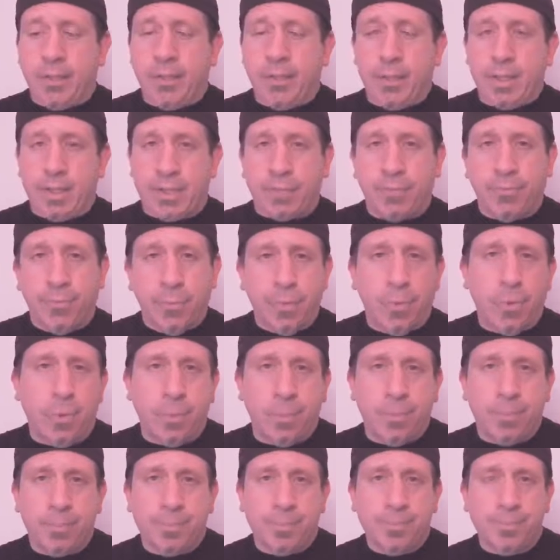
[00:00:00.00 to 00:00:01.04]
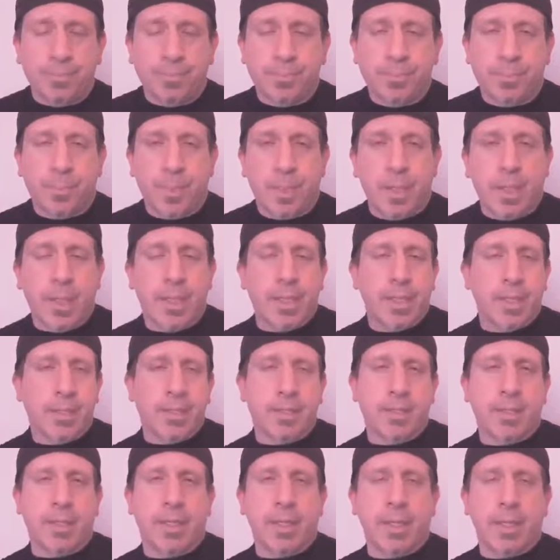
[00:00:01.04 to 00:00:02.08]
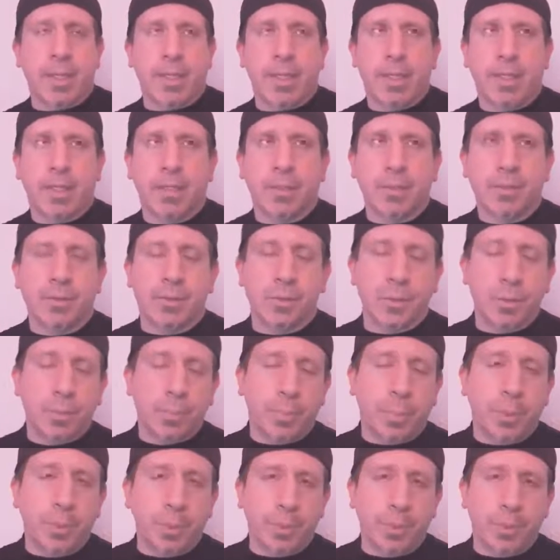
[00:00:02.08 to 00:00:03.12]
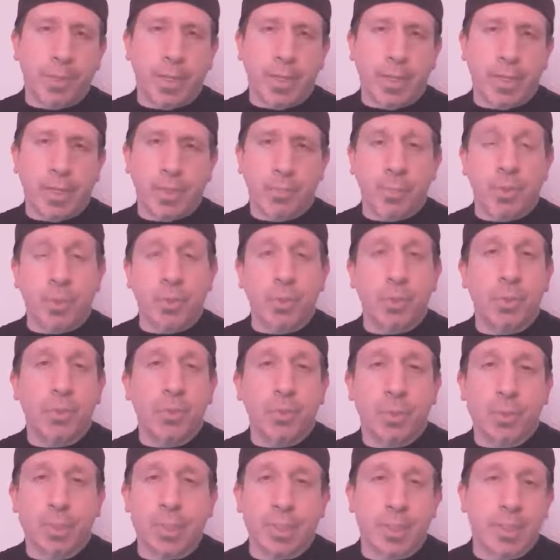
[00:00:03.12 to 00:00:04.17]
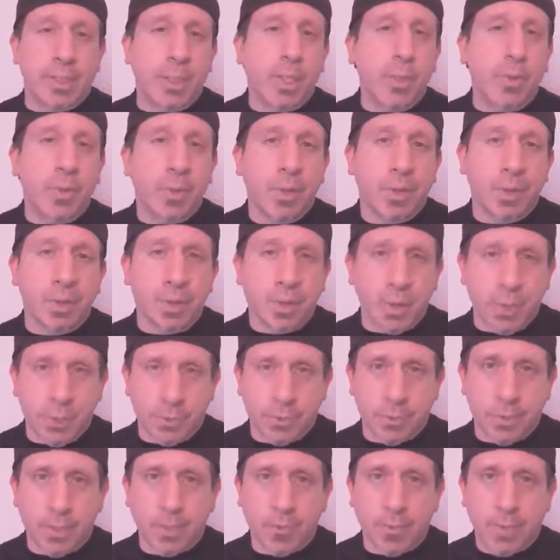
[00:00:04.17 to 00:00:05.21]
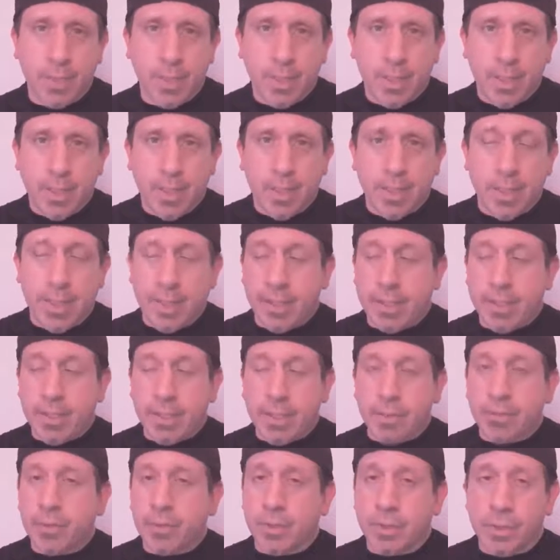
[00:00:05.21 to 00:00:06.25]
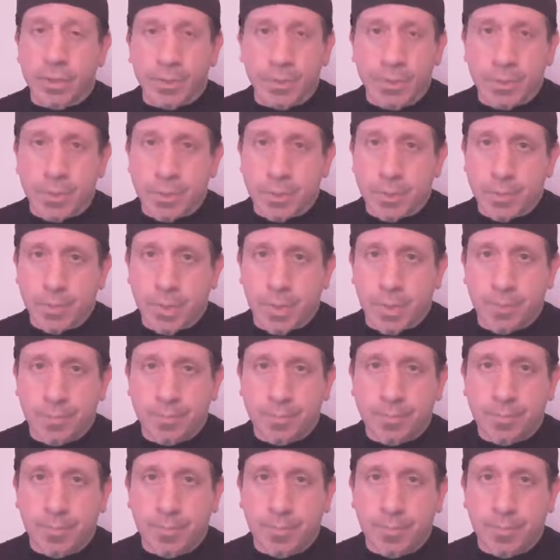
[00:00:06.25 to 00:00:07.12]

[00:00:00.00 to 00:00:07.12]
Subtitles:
This form has a loophole that has been used since day one of this country, and in other countries as well,